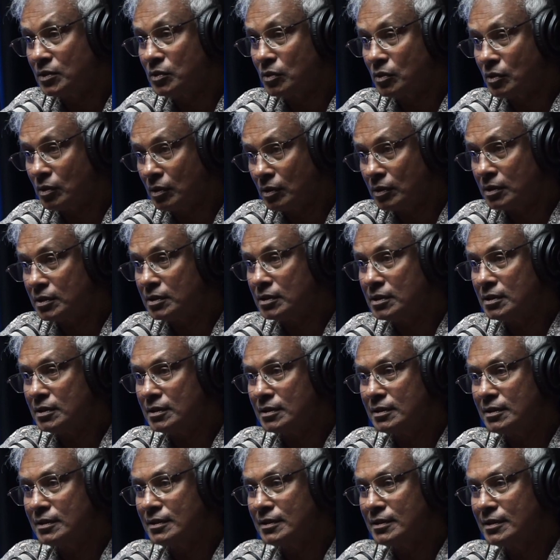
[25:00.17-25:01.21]
to court
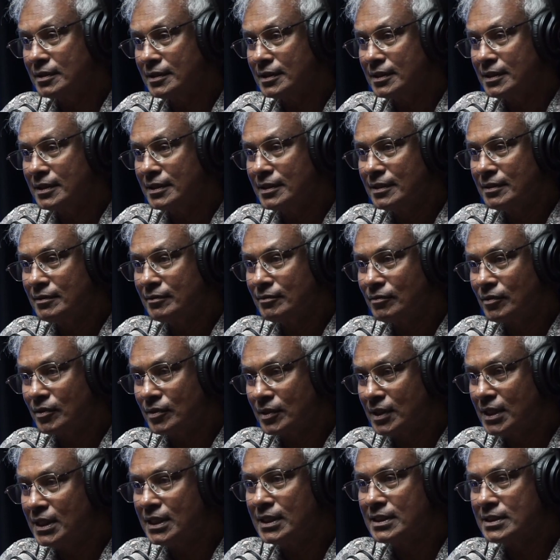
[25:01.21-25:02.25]
for
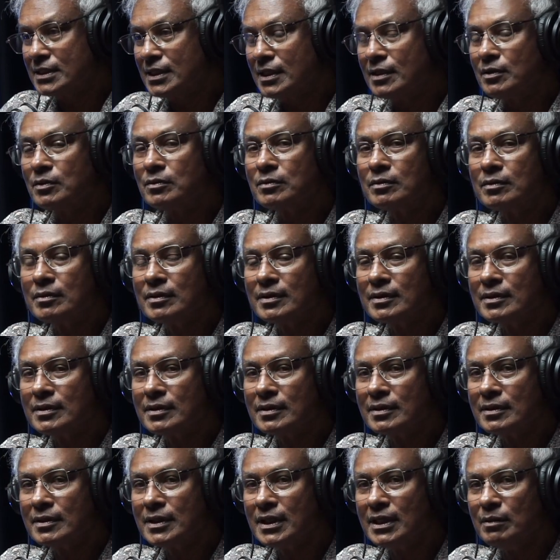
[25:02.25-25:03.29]
turning us down.
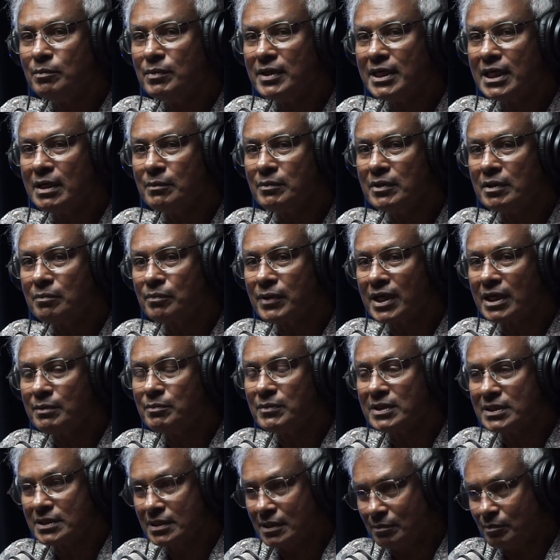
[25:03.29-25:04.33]
Then he became the Prime
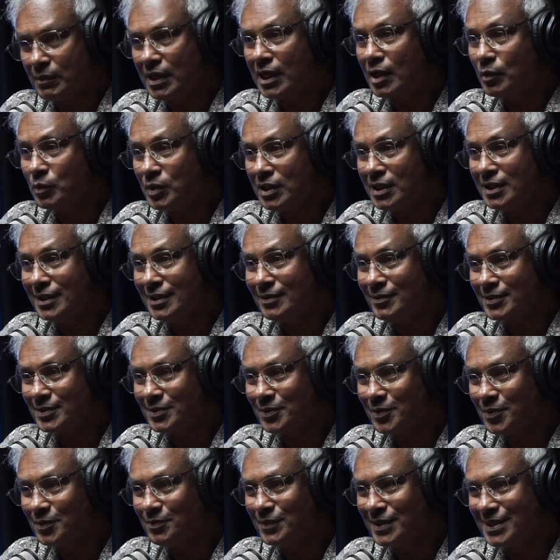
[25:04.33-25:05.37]
Minister, Badawi.
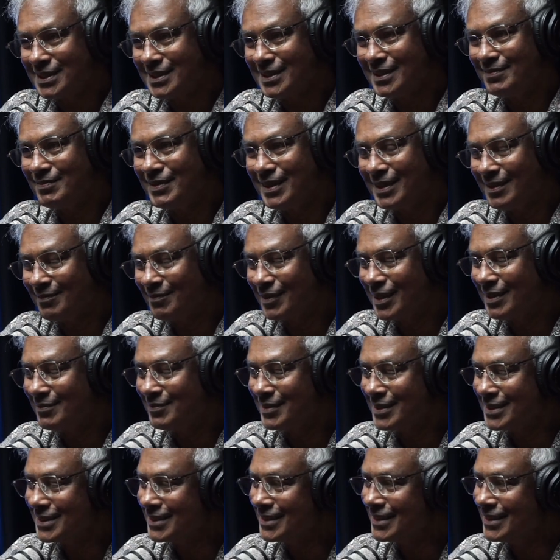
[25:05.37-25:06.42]
Became the Prime
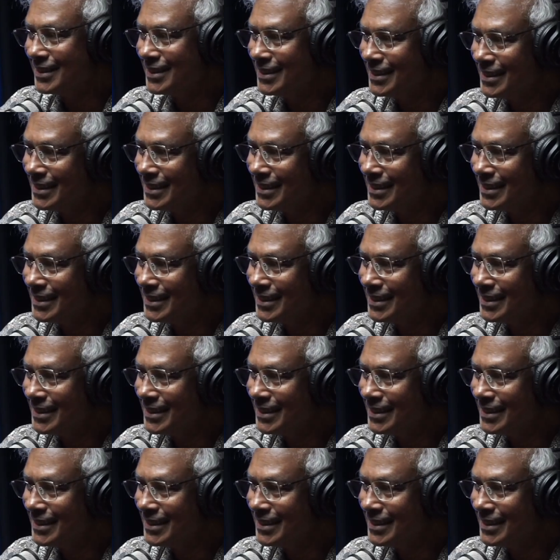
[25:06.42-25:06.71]
Minister.